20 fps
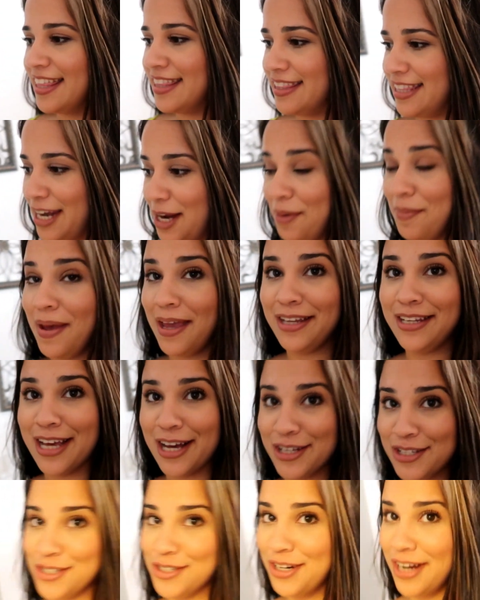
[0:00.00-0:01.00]
that I made
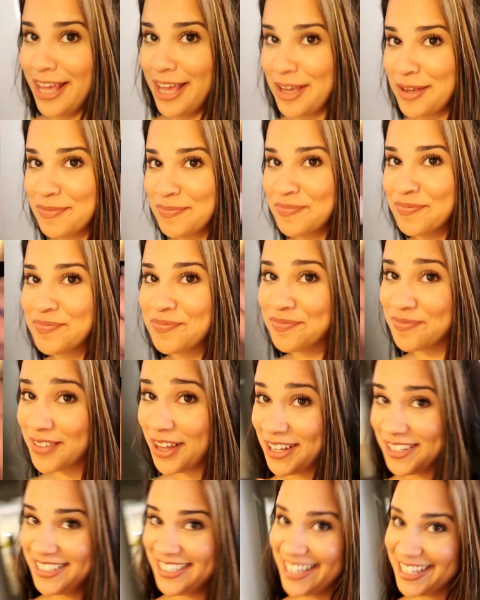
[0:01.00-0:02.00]
yesterday
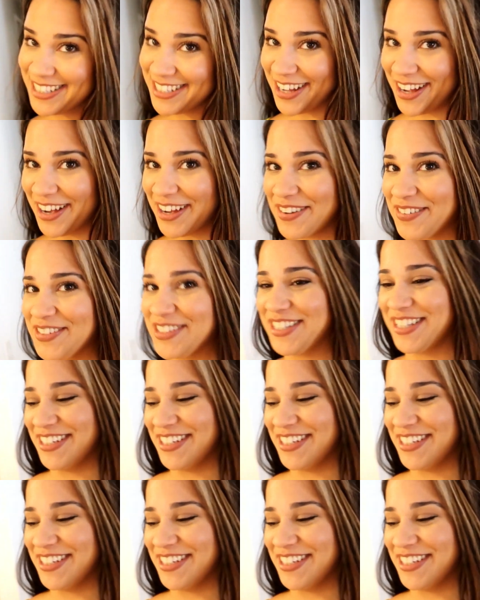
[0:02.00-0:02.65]
on TikTok. It was